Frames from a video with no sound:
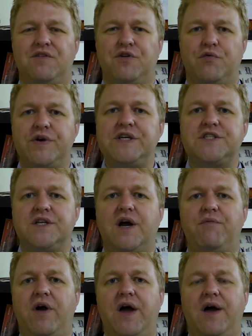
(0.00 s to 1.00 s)
the reason
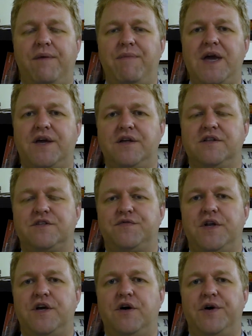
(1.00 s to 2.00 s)
i'm right i'm making this
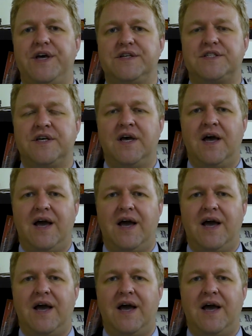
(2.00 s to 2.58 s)
video is